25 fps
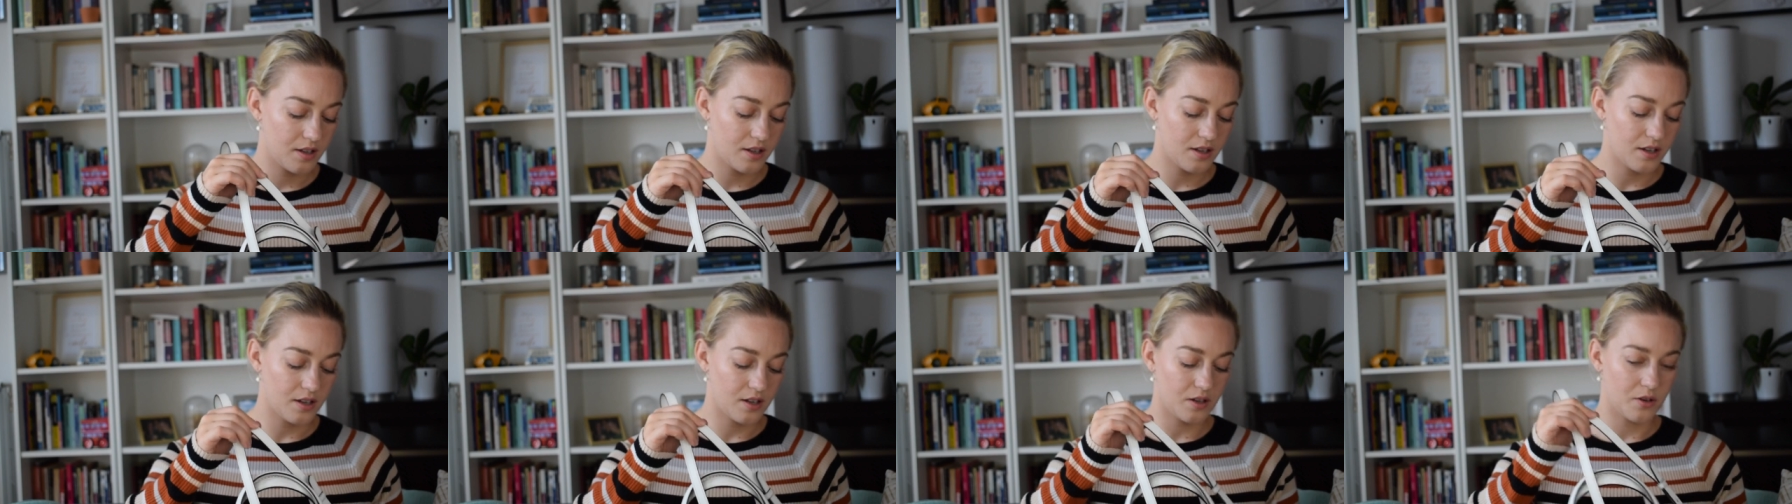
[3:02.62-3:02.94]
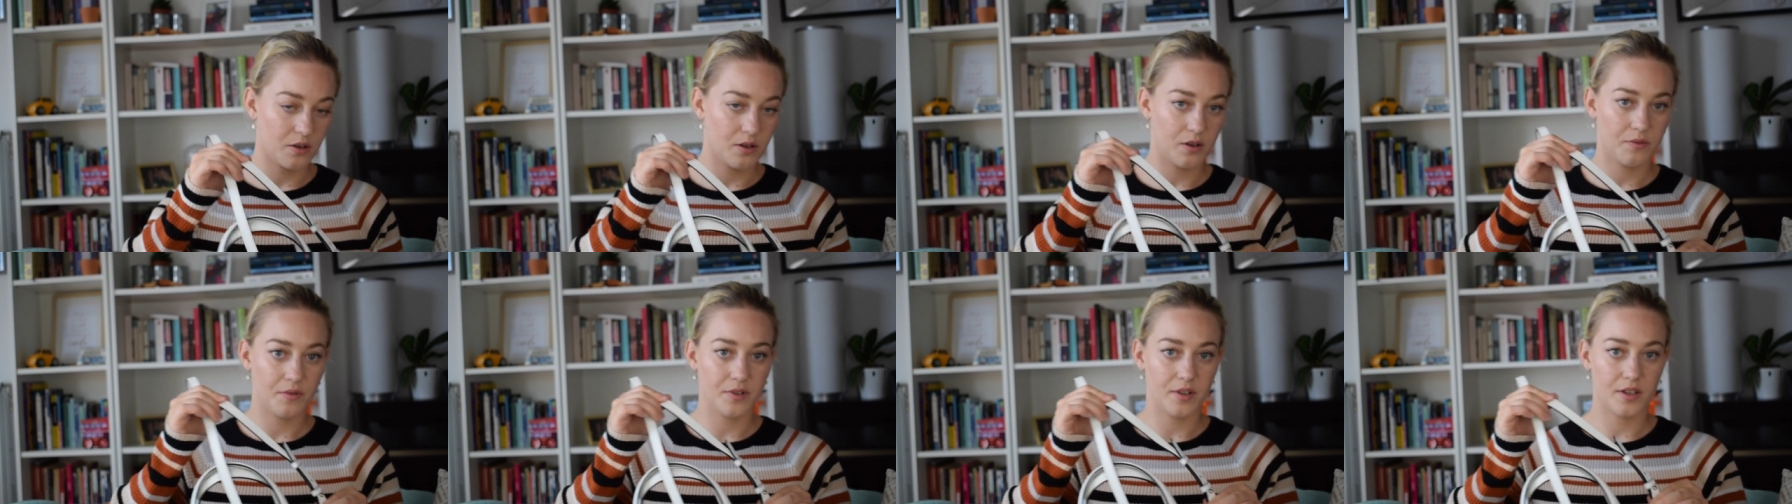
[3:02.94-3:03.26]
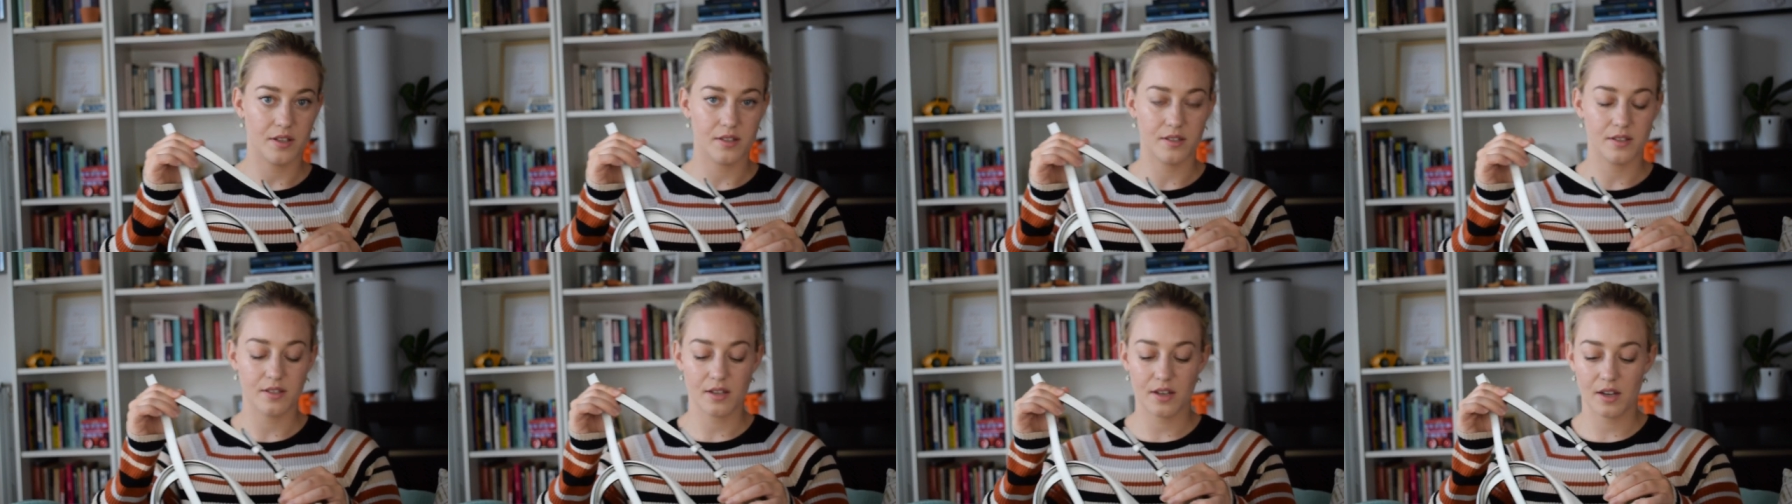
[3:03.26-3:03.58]
I don't know if you
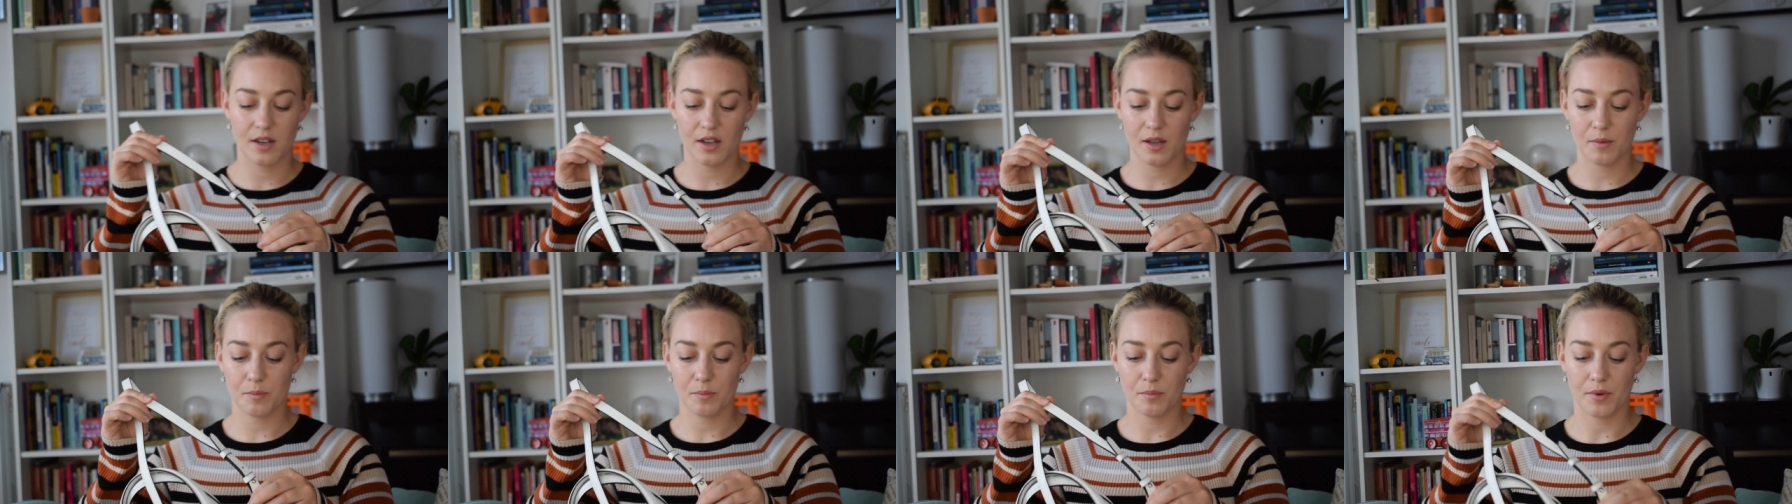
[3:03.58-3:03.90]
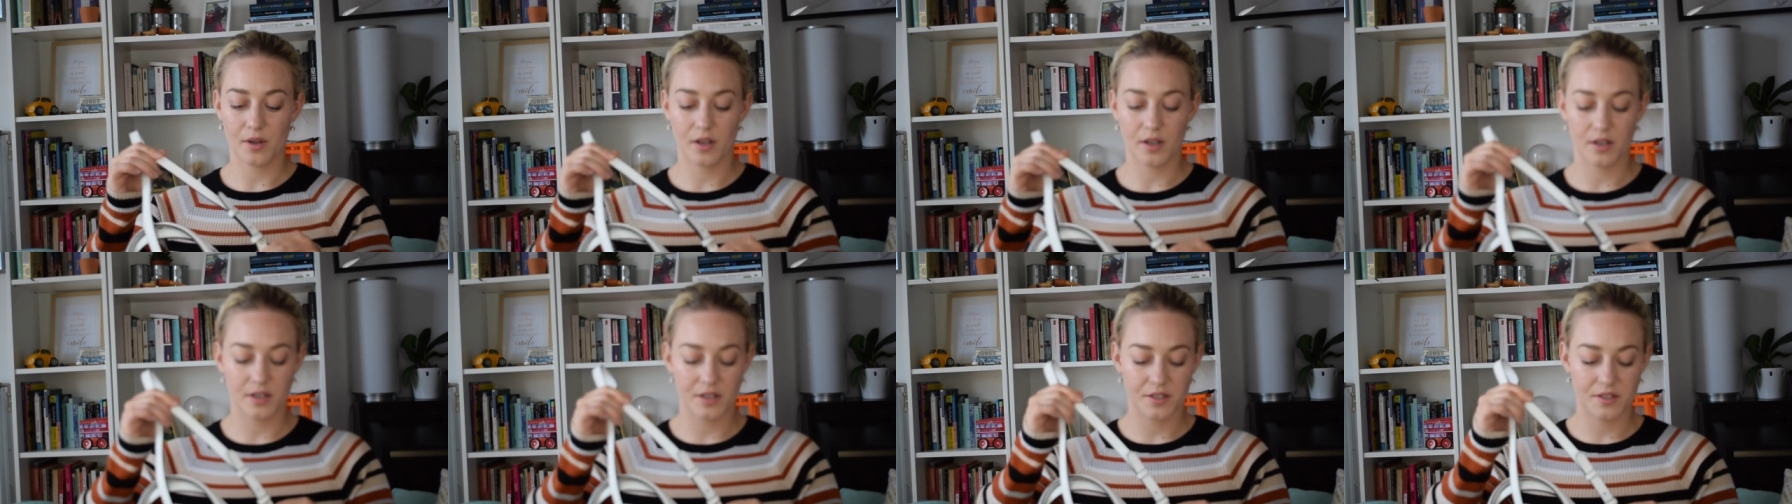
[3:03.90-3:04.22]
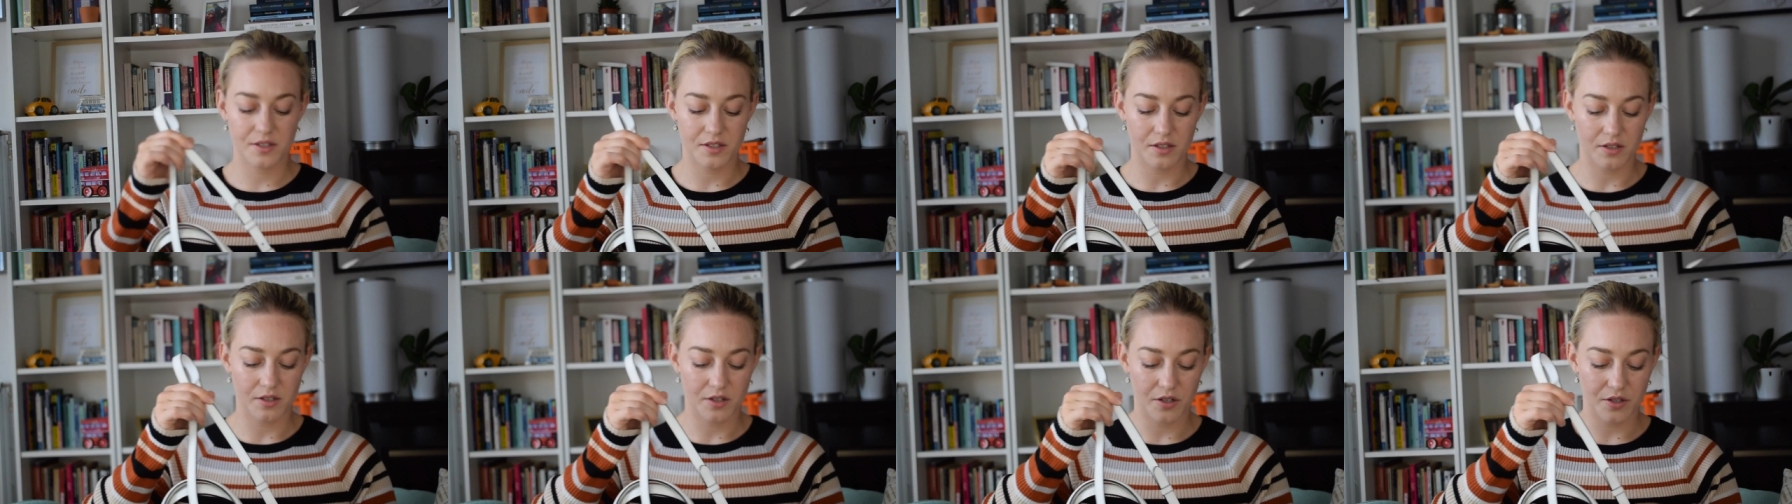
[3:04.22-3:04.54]
can see it, but
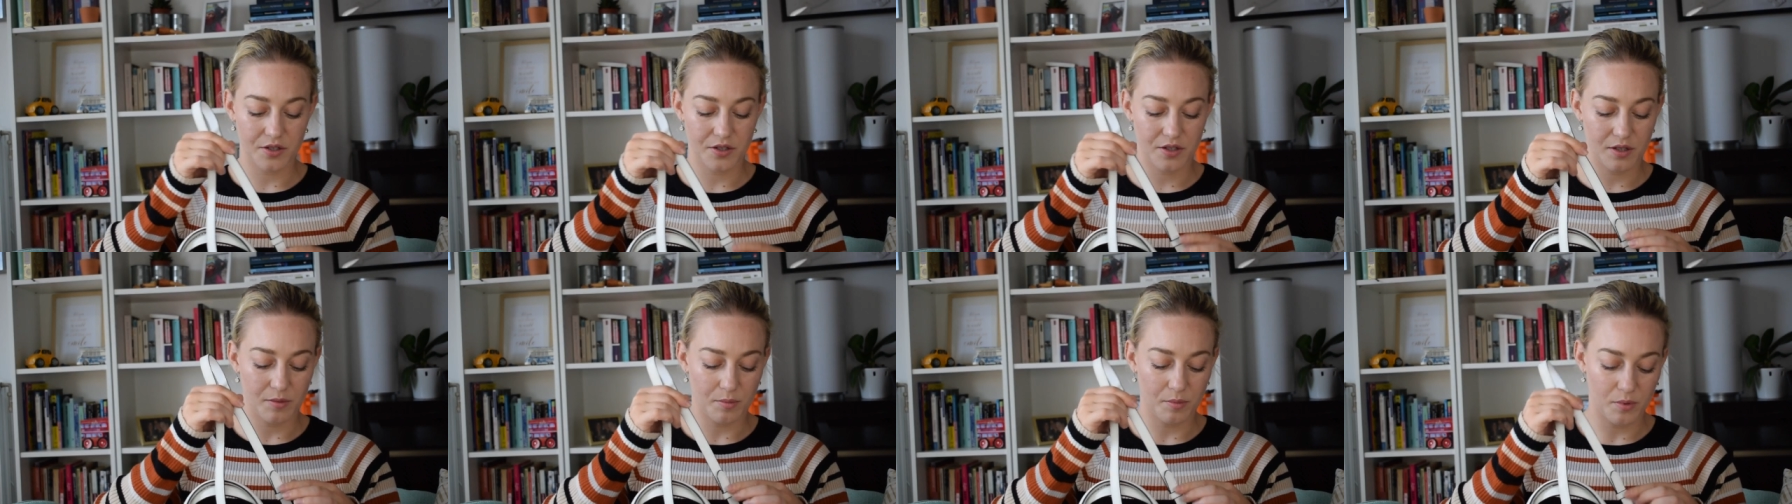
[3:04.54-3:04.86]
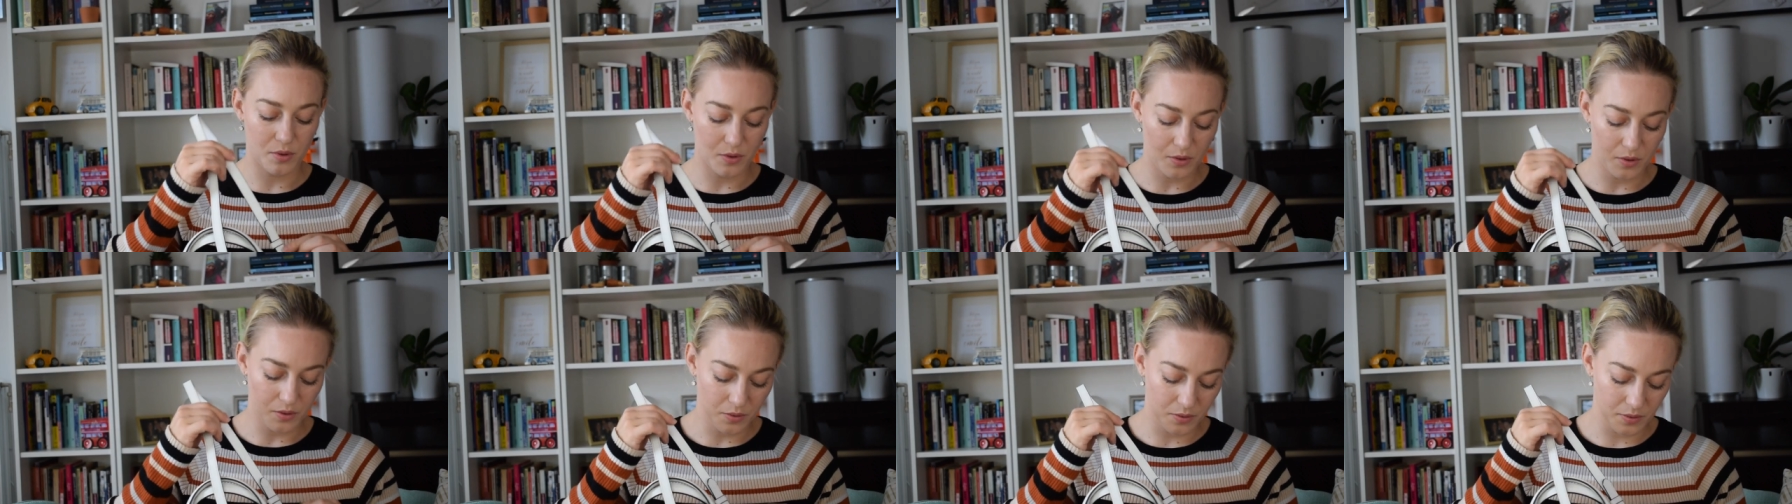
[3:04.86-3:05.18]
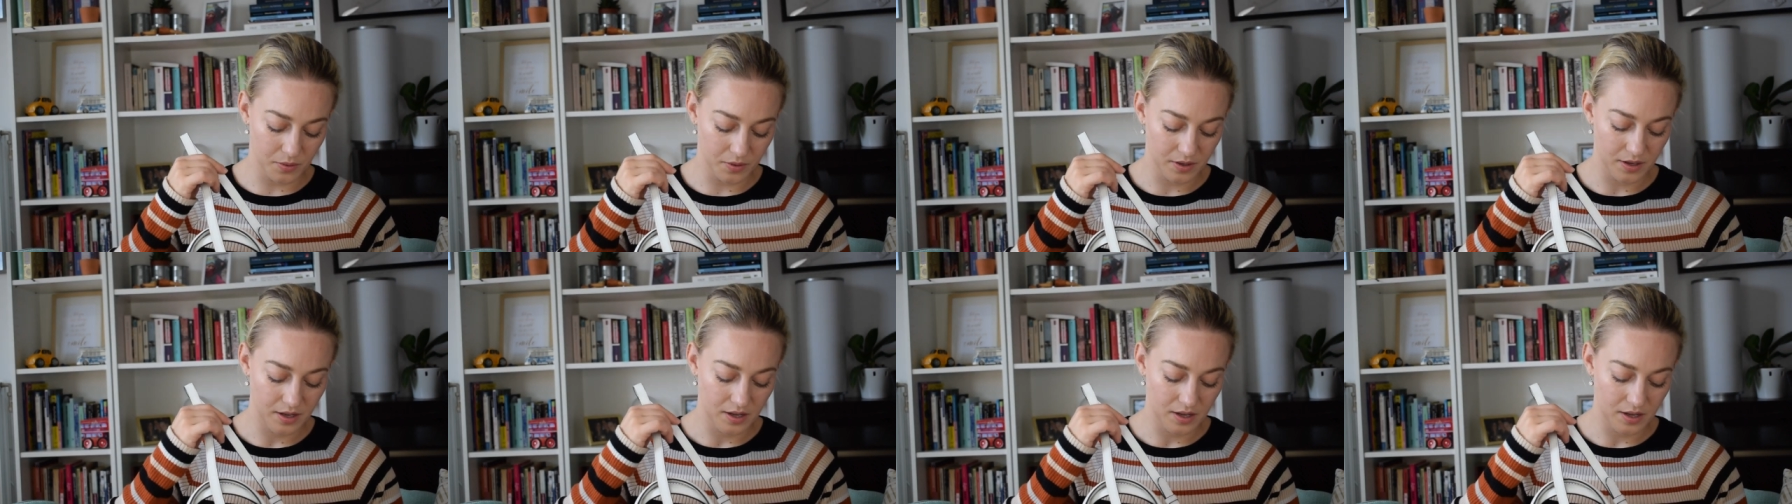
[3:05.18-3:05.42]
it's adjustable